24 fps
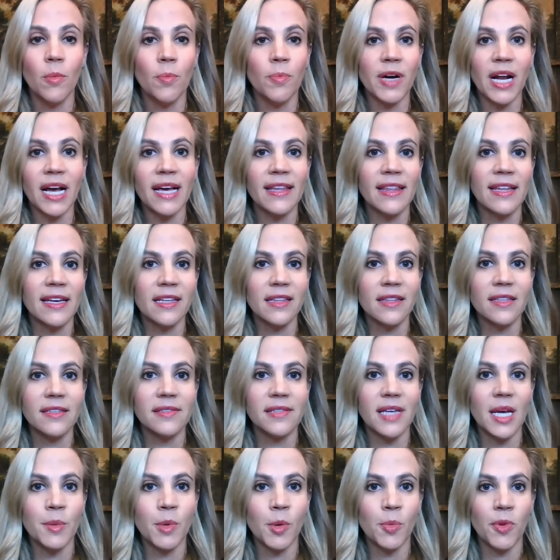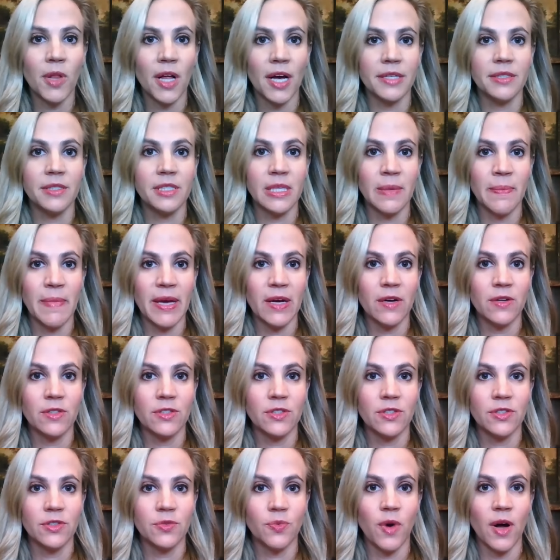But I think the same applies to
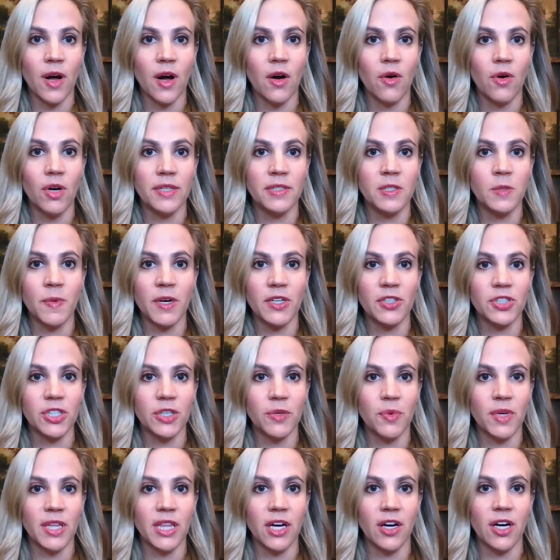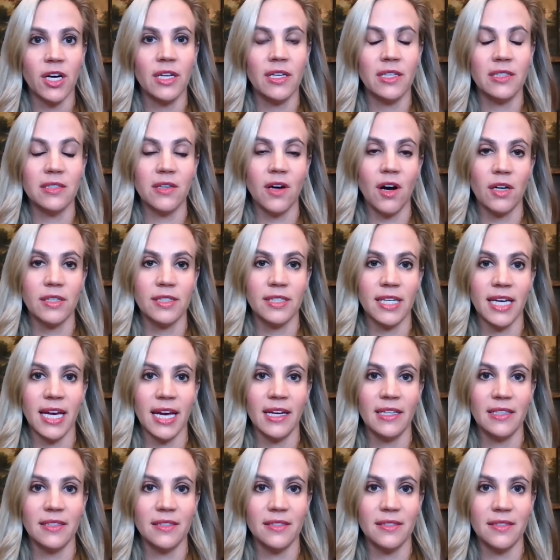males as well, especially when they're in
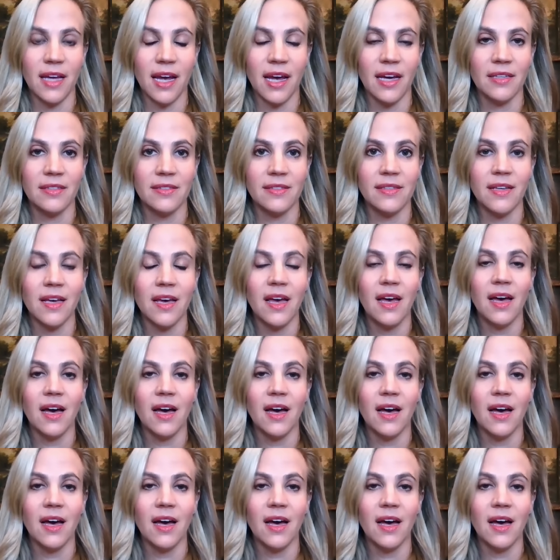intoxicated states.